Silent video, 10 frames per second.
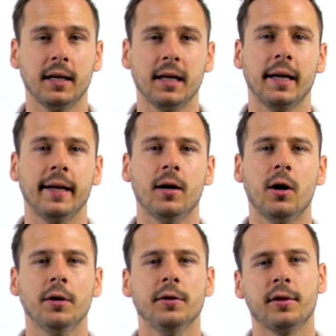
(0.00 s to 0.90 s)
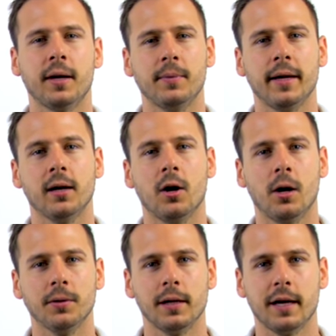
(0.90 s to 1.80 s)
clicking on the thumbnail
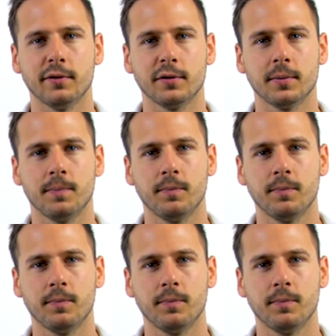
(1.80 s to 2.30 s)
on the left.